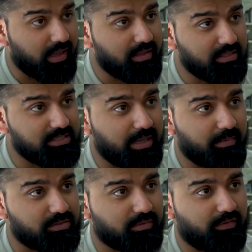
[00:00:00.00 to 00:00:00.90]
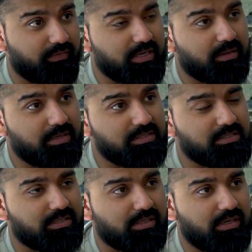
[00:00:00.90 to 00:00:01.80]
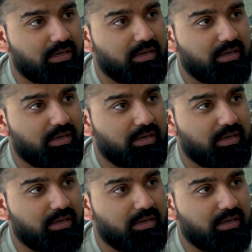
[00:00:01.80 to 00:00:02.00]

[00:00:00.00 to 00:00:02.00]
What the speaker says: this time as well, if I take my sister,